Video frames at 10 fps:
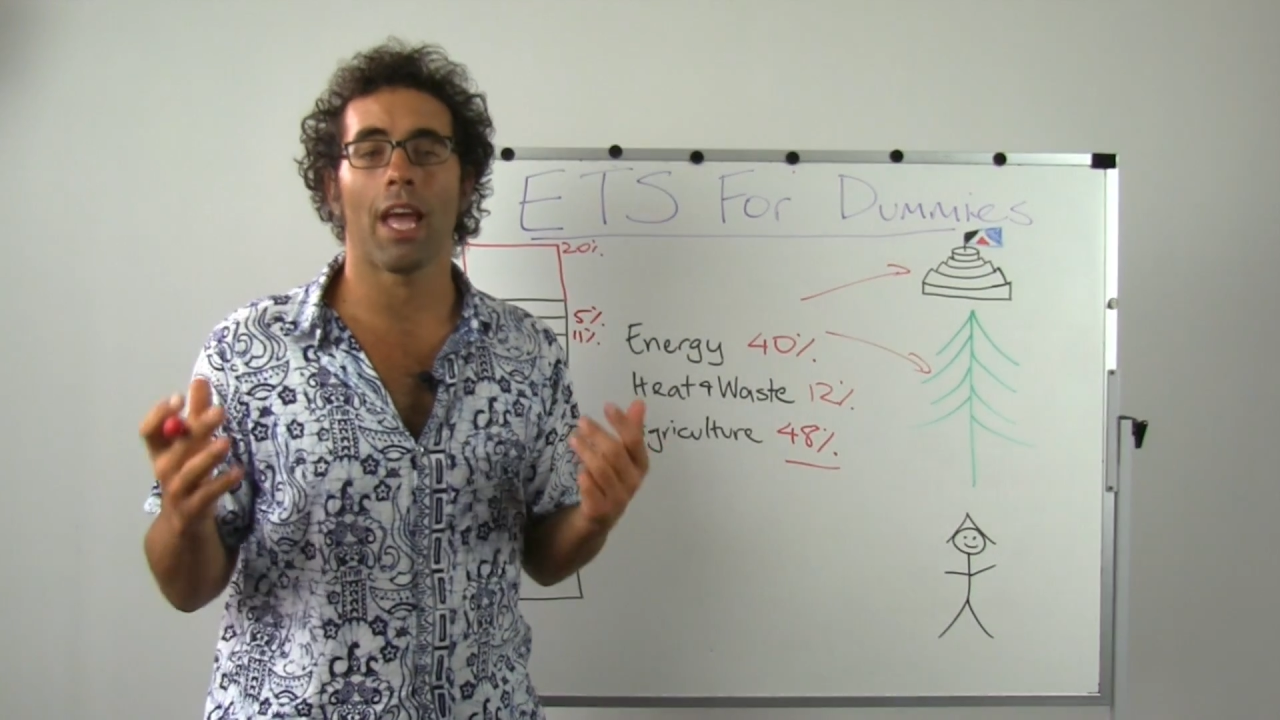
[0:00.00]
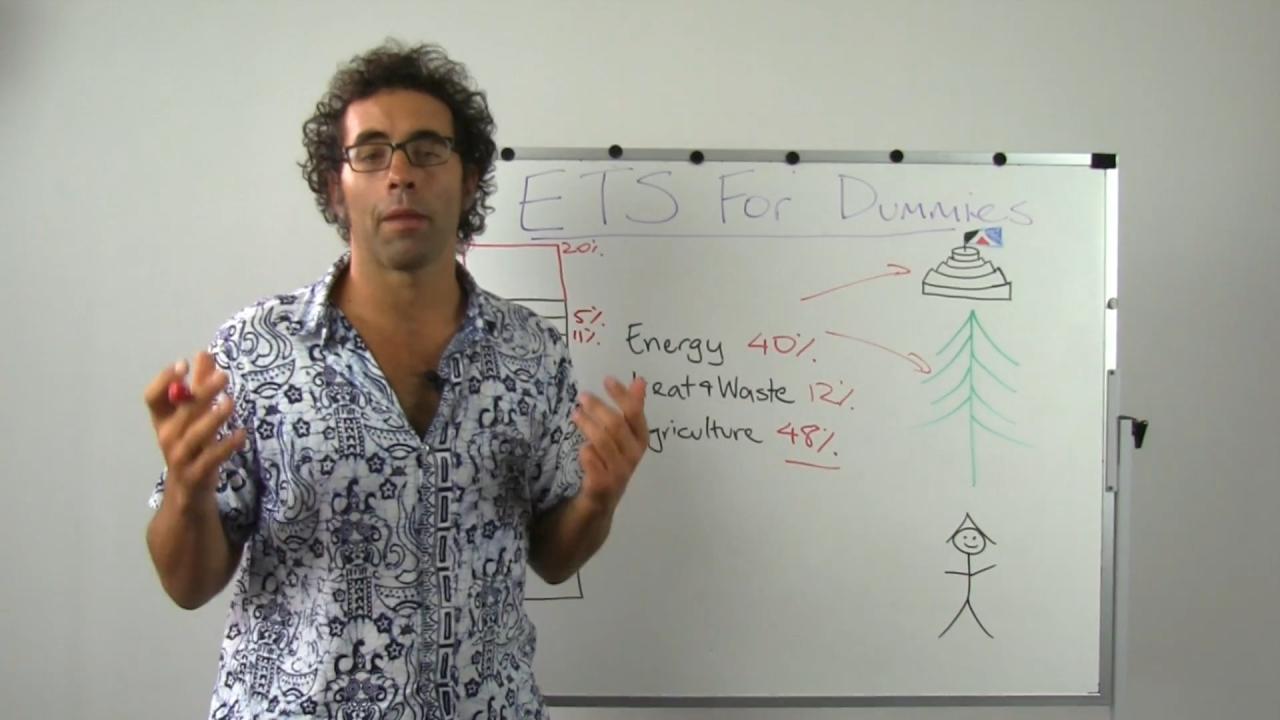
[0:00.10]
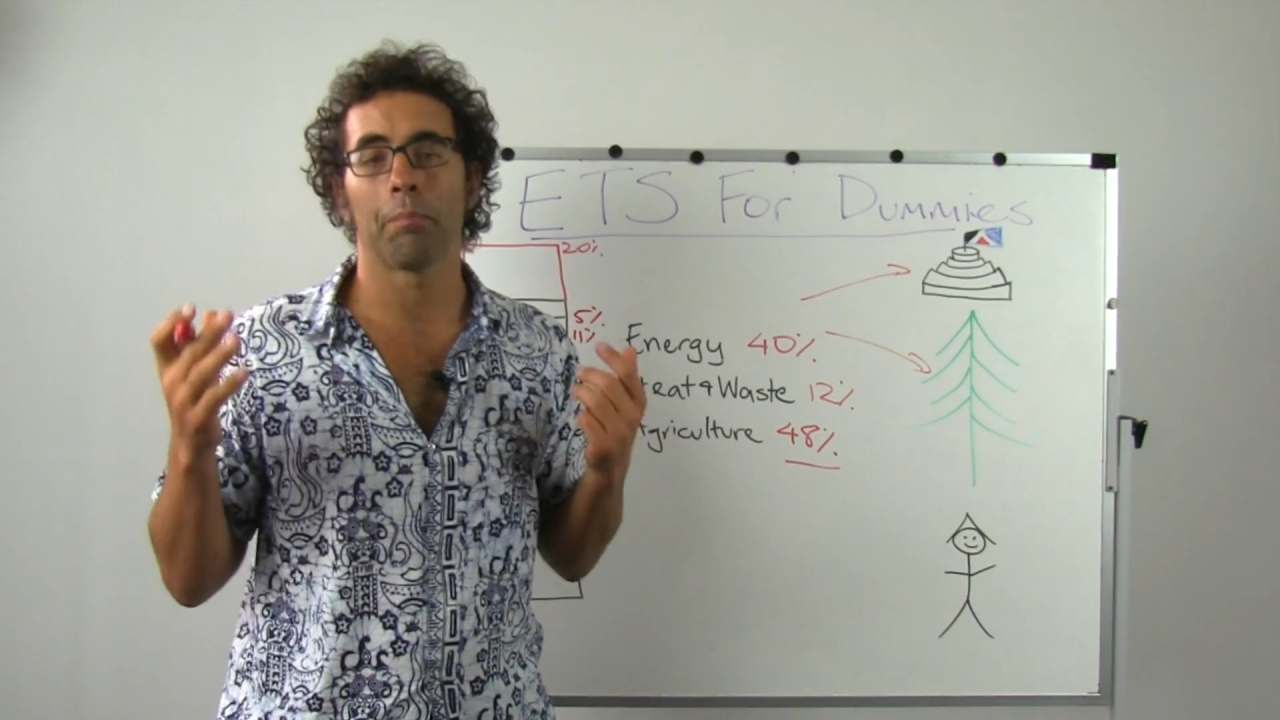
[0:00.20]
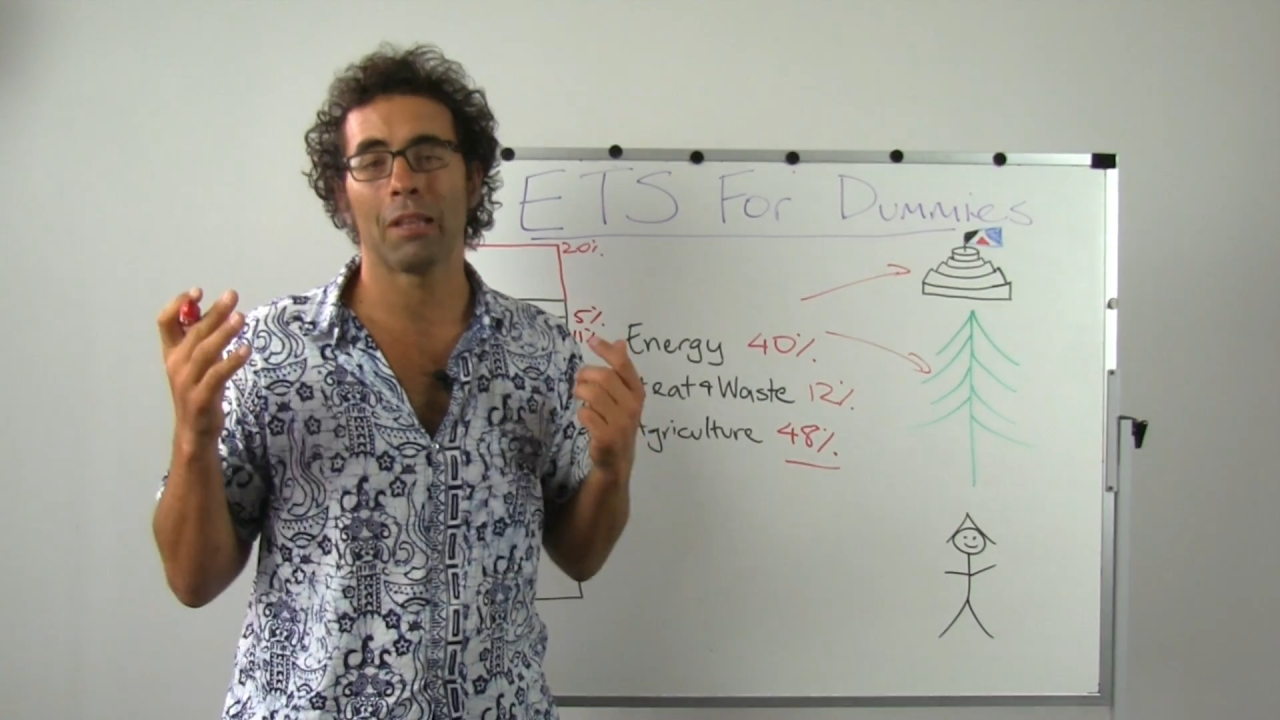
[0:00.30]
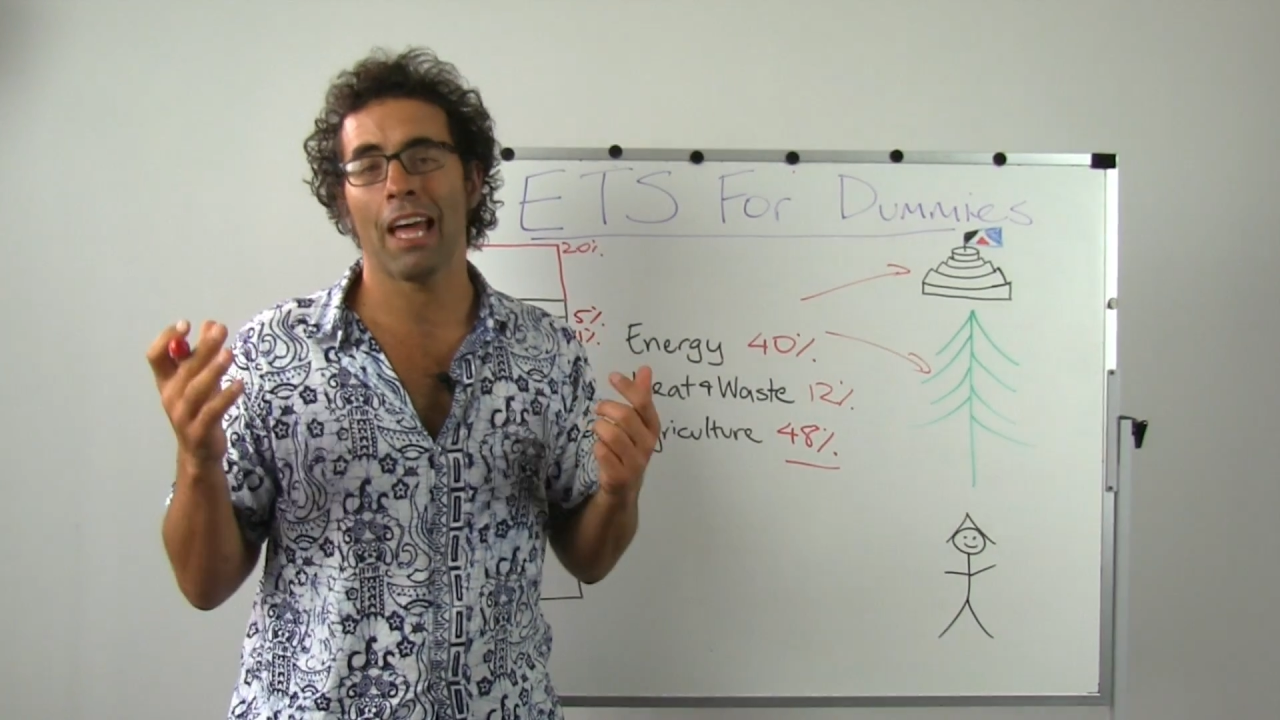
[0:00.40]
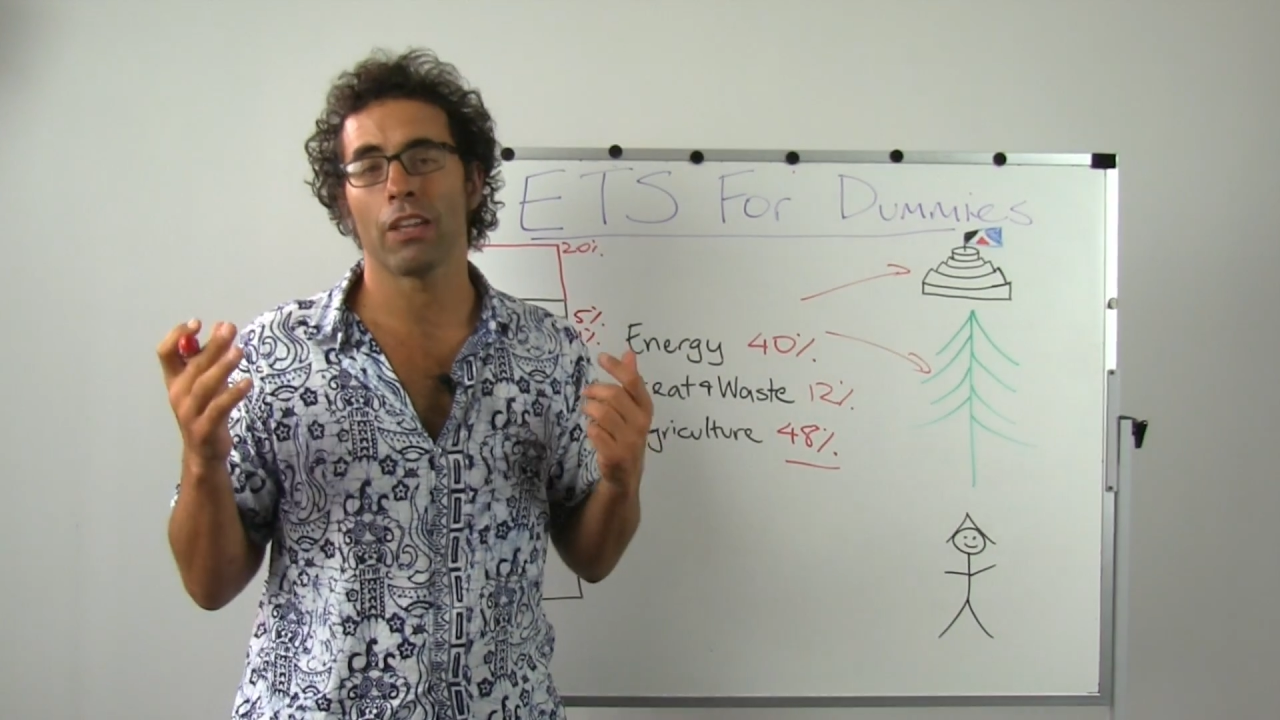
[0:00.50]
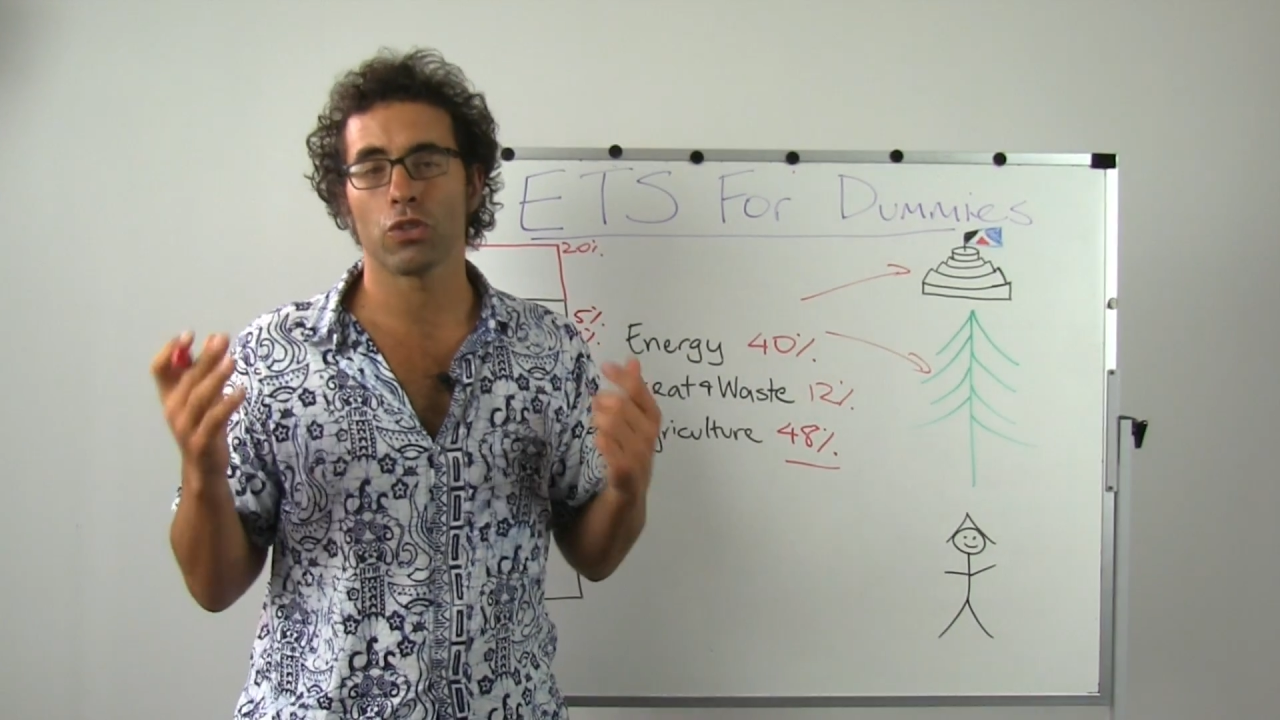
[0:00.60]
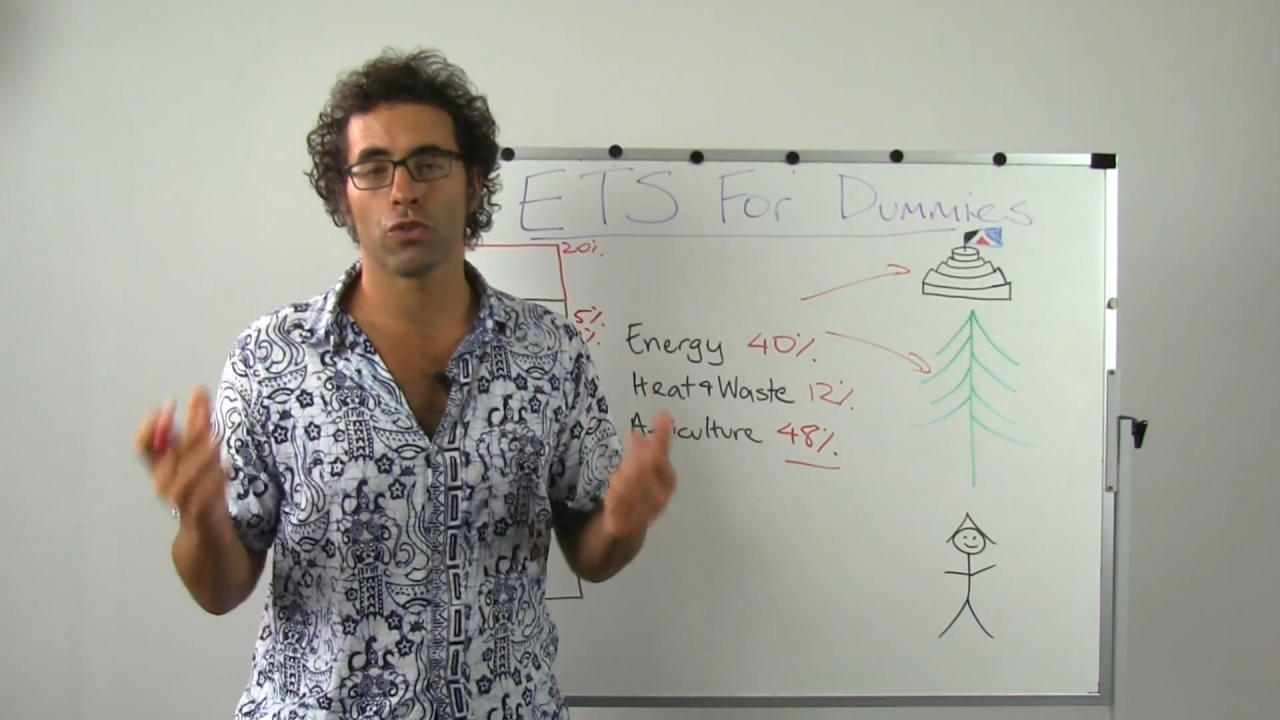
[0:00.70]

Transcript: and plant